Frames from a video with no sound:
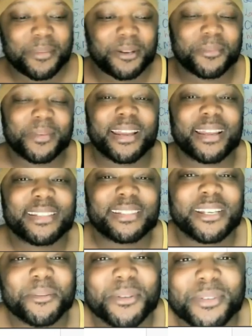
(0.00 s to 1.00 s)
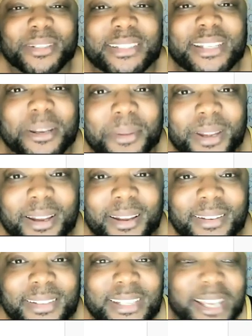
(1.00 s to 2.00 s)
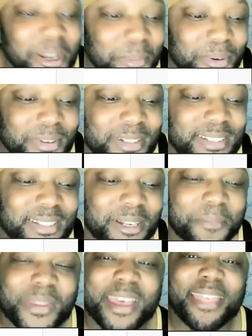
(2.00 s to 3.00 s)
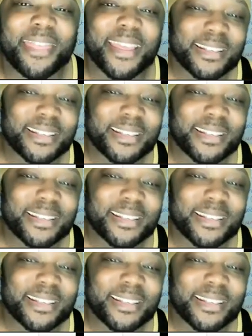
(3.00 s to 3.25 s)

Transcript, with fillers: Come on, man. Tell me what's up, y'all. Tell me what's up.